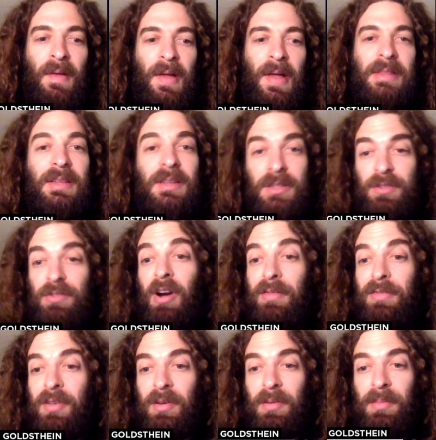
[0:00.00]
And that's
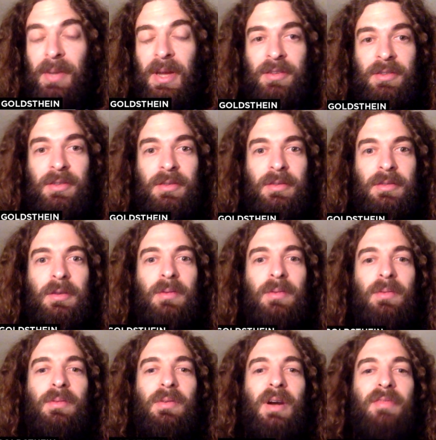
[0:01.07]
GraphQL Mesh.
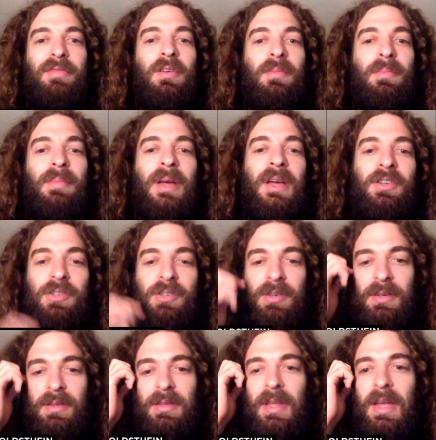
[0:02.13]
So GraphQL Mesh
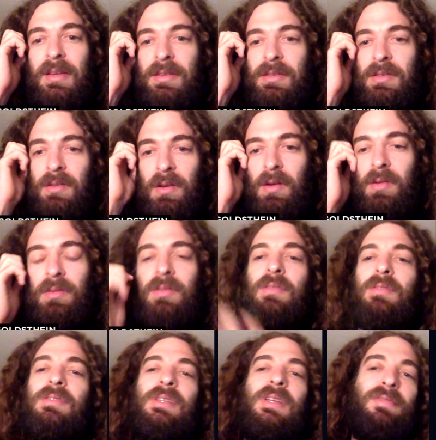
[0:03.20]
takes all
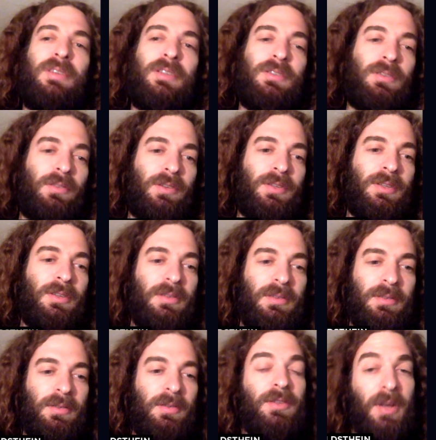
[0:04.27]
those different
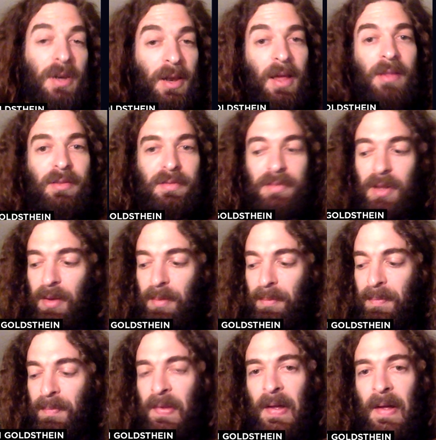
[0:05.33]
sources, there's a lot of
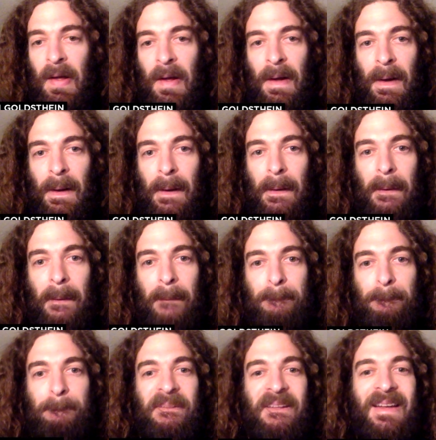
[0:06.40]
them,
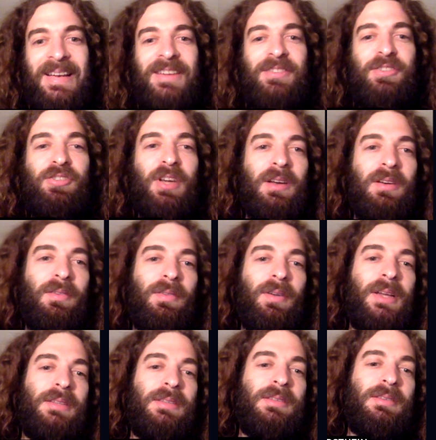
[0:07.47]
and
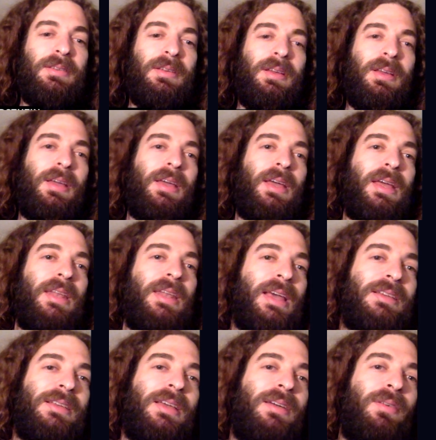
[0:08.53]
generates a
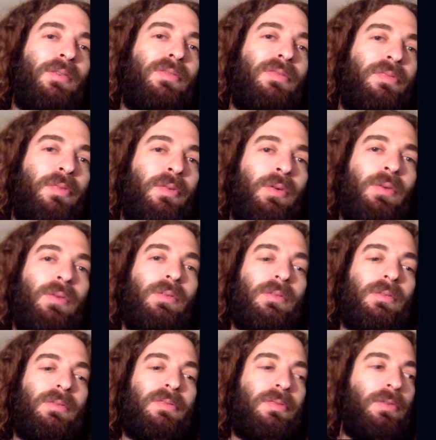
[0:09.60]

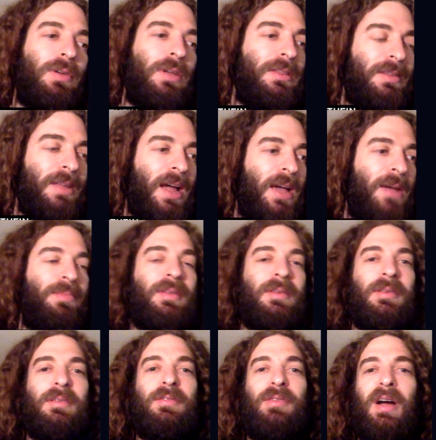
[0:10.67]
fully typed
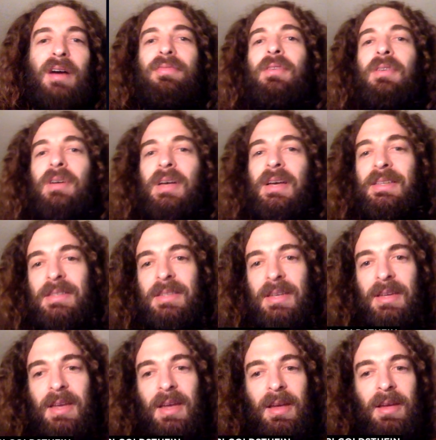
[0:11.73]
GraphQL
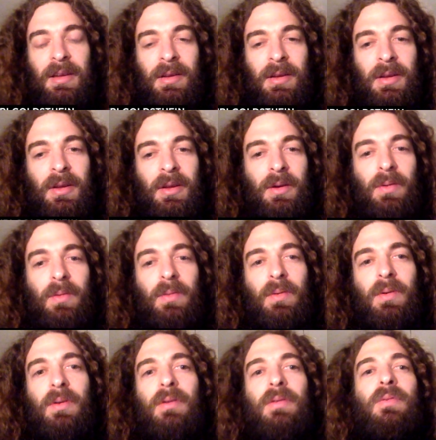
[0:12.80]
SDK,
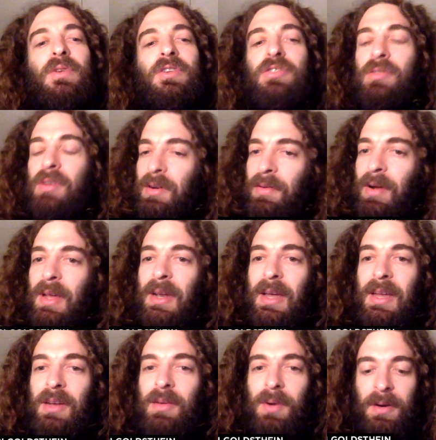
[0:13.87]
which you can run
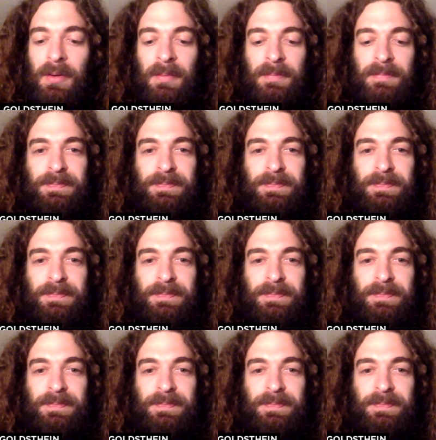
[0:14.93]
anywhere.